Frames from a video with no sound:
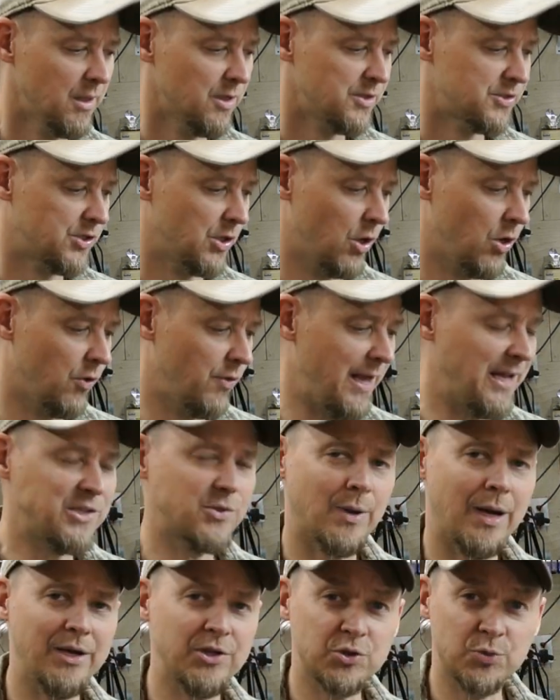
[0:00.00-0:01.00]
So
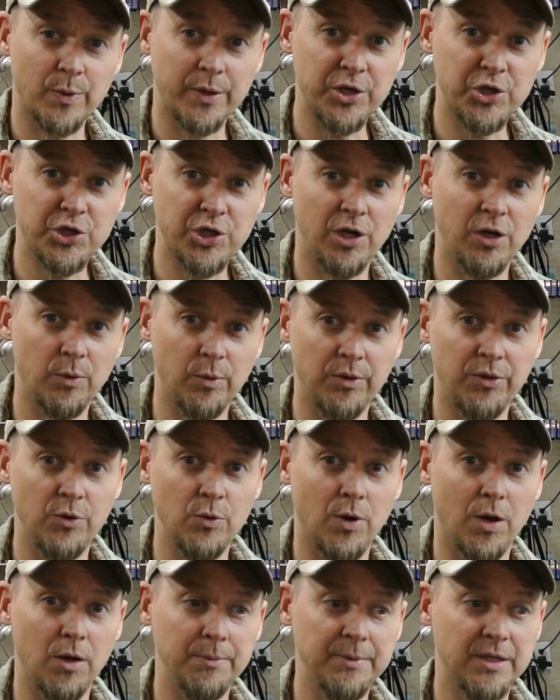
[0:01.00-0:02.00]
that's why I just want to share it with
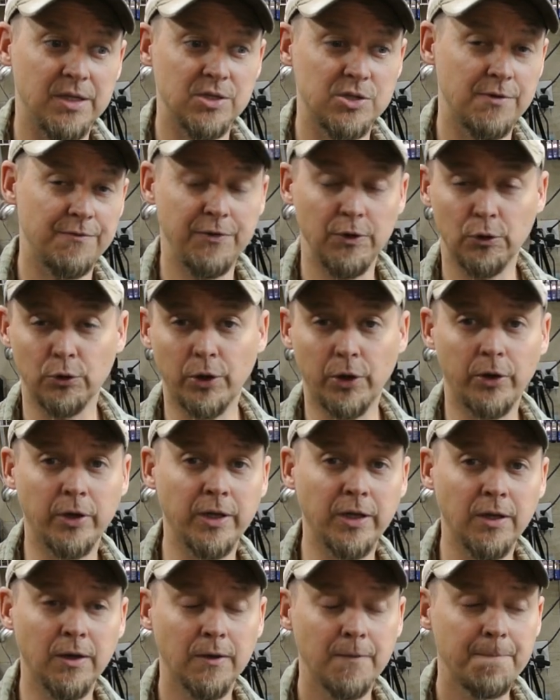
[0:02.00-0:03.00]
you all, because if you're
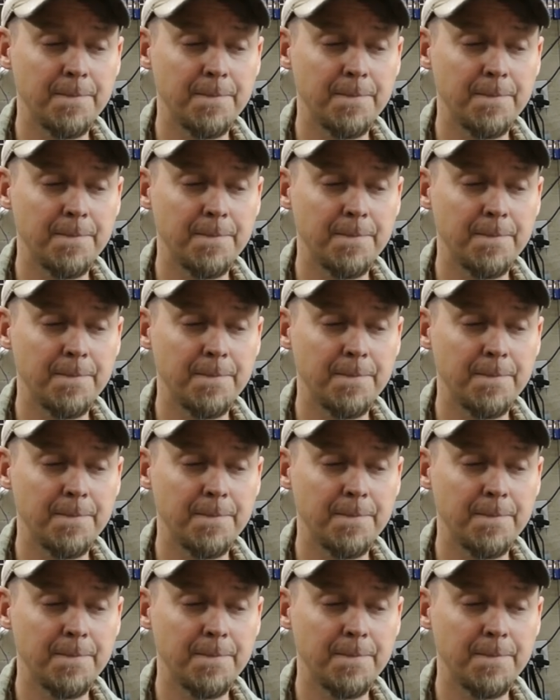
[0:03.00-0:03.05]
learning,